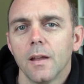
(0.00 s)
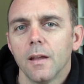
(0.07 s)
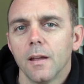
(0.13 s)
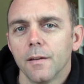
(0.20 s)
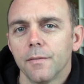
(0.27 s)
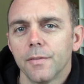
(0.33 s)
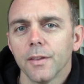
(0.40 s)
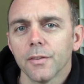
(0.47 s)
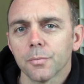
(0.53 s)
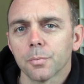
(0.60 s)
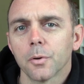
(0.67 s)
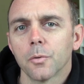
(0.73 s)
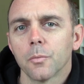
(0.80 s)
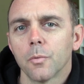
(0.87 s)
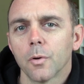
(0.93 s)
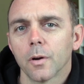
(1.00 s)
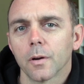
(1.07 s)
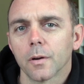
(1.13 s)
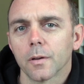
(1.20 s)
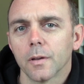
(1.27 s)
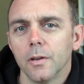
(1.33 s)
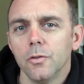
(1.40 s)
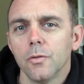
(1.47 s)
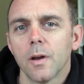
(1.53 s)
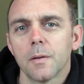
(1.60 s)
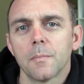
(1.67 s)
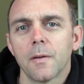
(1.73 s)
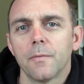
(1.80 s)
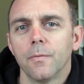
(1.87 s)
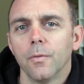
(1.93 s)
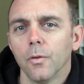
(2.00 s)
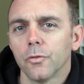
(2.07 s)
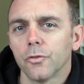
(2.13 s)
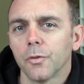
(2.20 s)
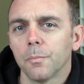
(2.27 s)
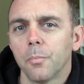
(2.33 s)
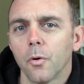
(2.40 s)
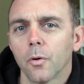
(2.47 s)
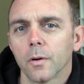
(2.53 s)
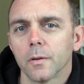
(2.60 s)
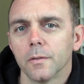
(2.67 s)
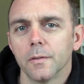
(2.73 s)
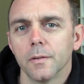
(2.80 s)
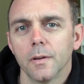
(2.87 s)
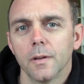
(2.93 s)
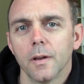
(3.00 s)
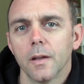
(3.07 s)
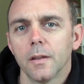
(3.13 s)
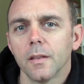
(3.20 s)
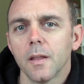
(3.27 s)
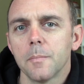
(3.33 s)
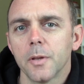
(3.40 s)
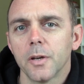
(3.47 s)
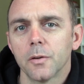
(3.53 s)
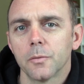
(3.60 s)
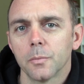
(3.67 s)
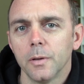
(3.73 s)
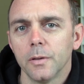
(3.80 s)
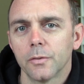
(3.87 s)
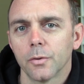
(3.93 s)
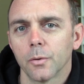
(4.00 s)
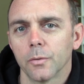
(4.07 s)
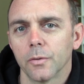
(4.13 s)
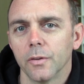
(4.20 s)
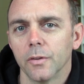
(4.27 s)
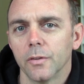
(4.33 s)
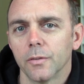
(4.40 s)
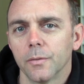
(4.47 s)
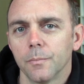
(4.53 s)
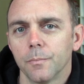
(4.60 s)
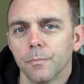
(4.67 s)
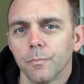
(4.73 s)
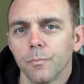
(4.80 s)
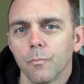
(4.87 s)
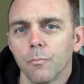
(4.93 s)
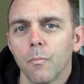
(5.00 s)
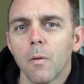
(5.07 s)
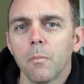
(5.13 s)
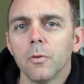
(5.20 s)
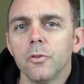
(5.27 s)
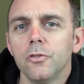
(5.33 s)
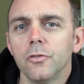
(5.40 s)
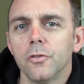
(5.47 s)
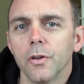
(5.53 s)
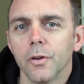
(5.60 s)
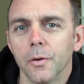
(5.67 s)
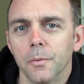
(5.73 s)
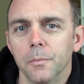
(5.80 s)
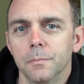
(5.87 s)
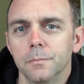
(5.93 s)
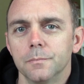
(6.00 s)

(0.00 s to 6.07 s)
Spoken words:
If this were to work and you had my full support and unlimited resources, what would you do?